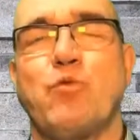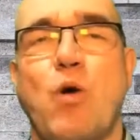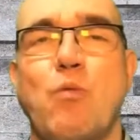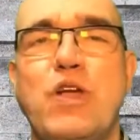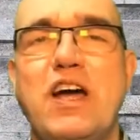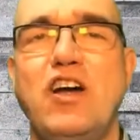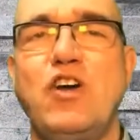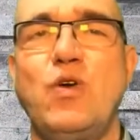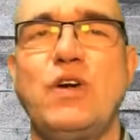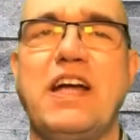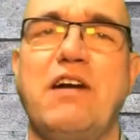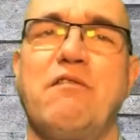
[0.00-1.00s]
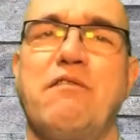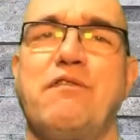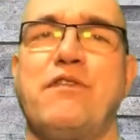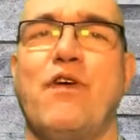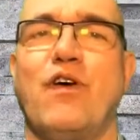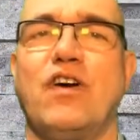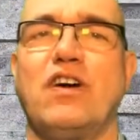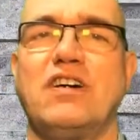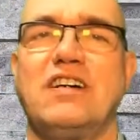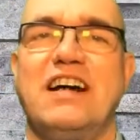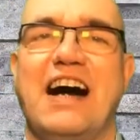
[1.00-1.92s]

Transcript: what we are looking for